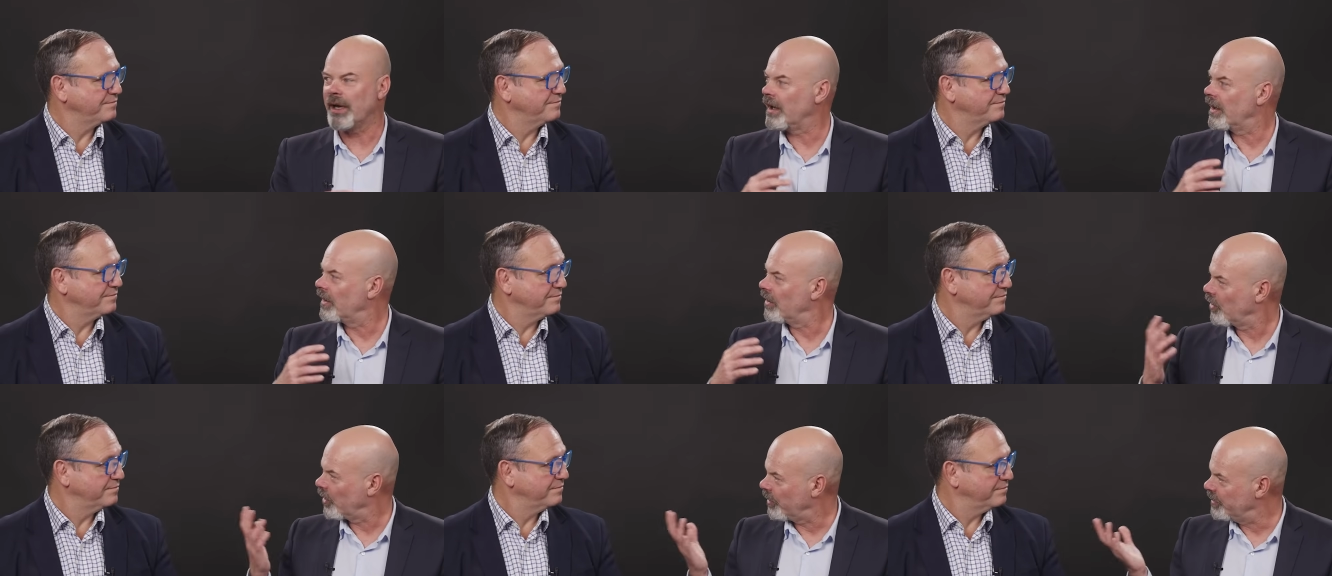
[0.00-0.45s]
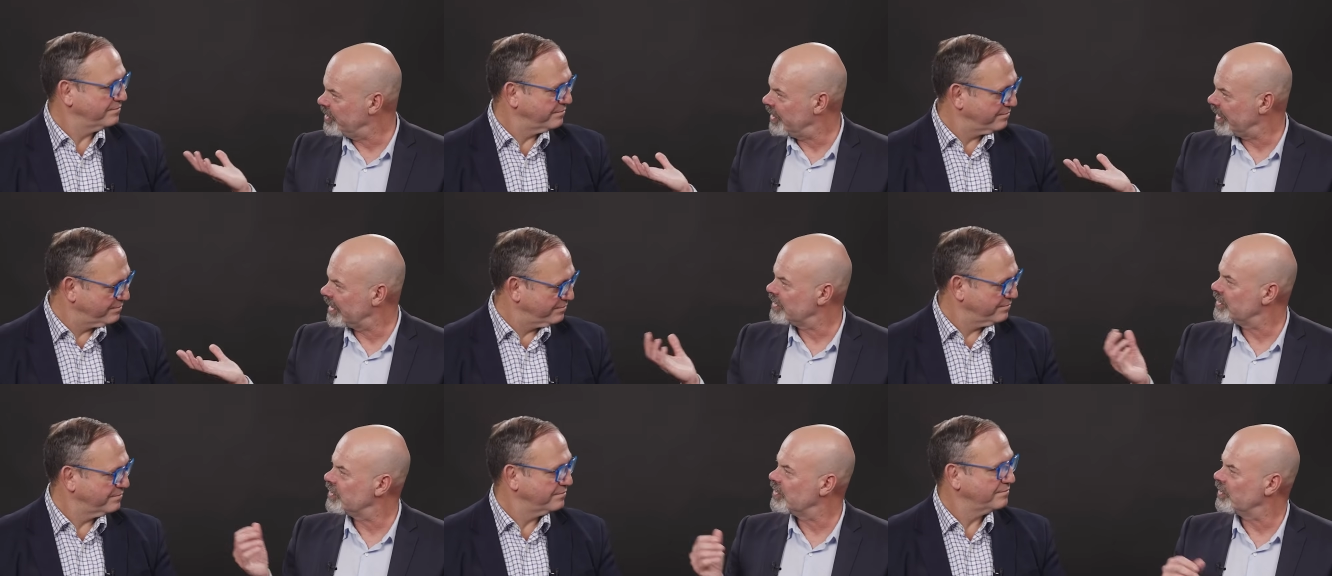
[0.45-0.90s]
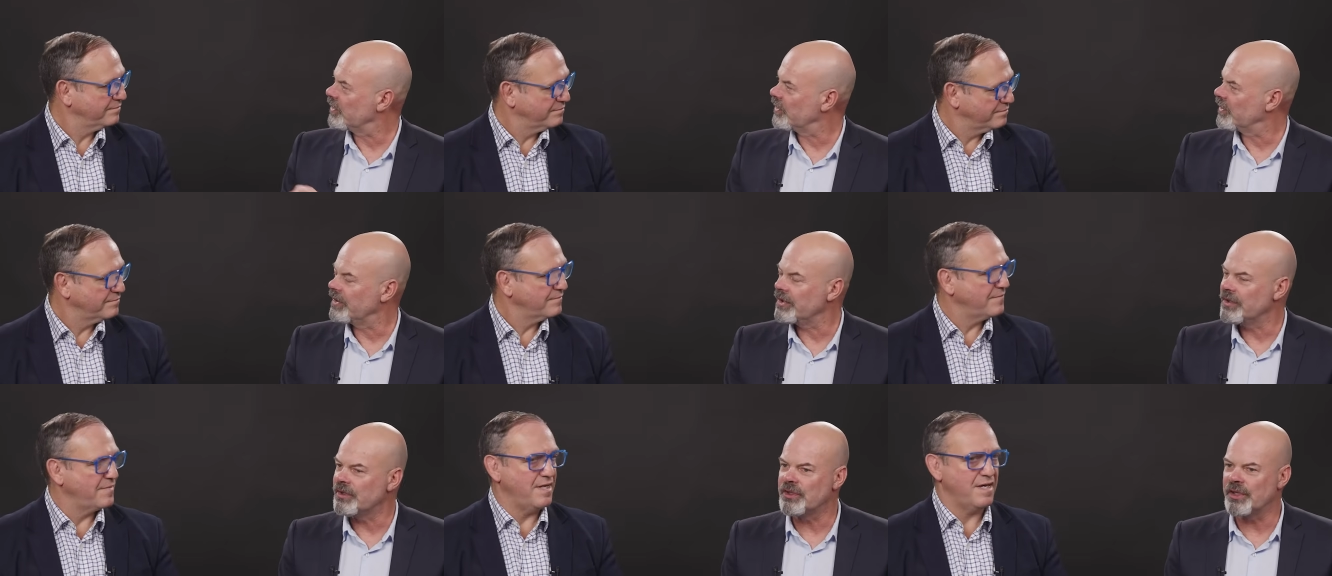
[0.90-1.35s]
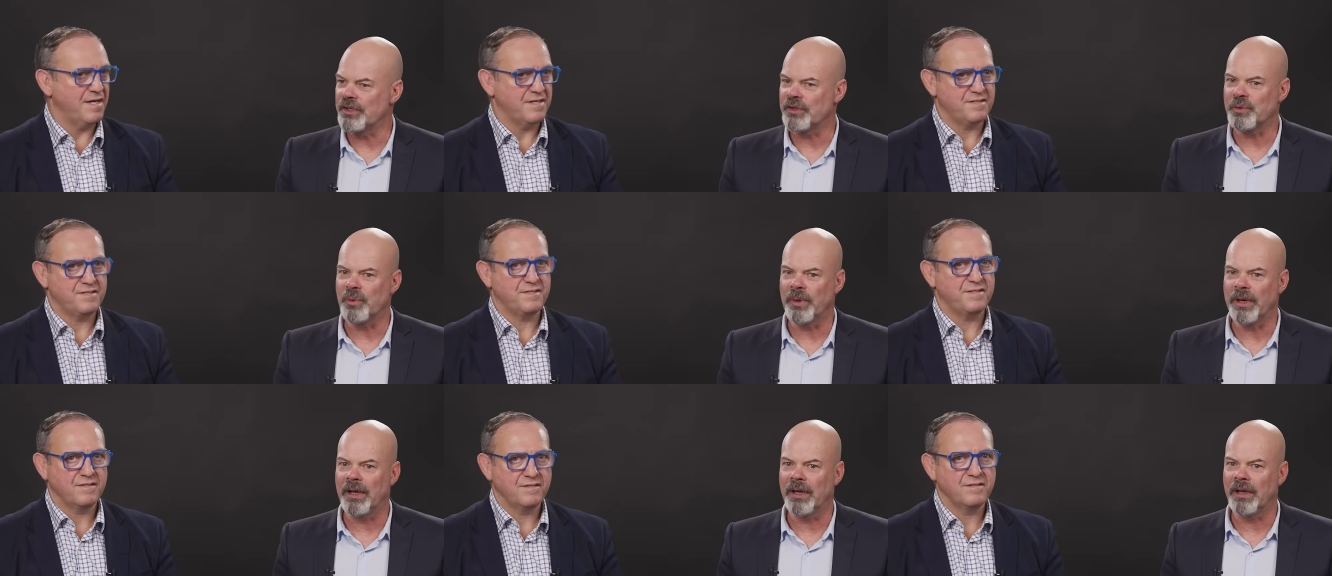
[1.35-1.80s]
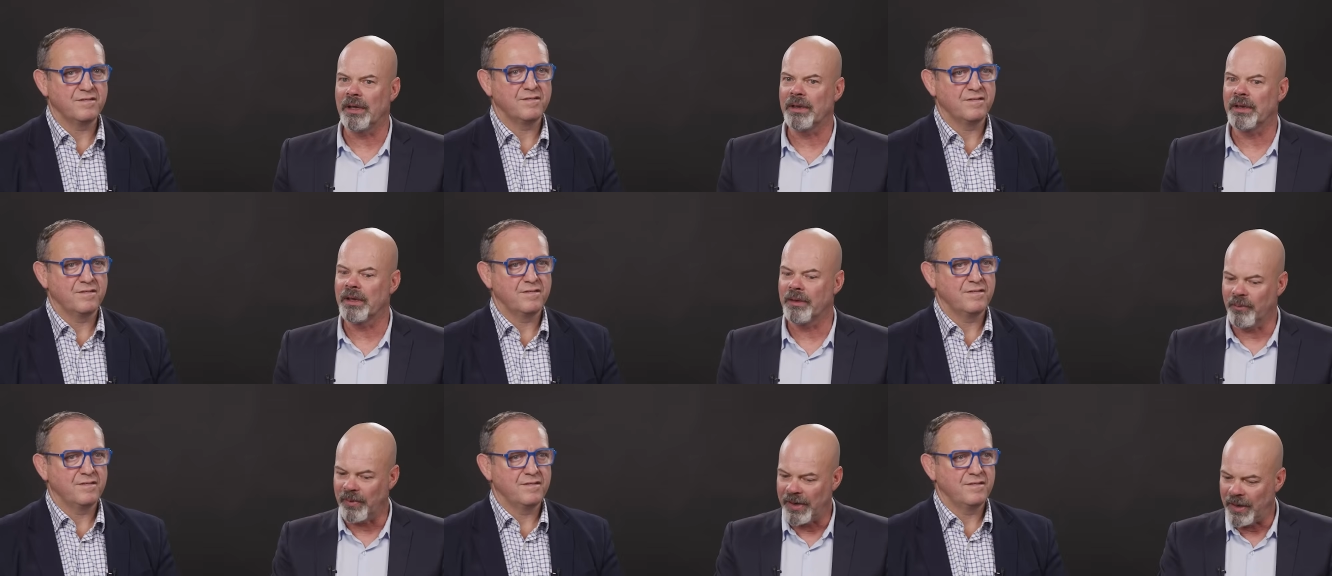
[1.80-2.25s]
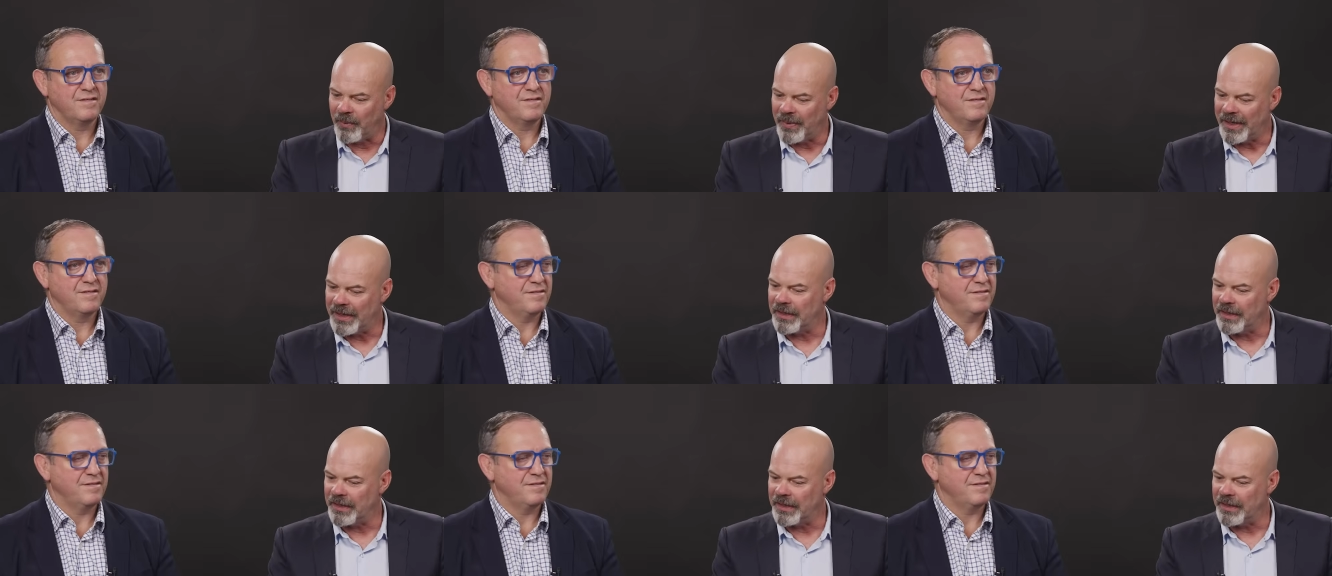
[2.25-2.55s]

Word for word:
Speaker 1: our object storage yes. as well, where we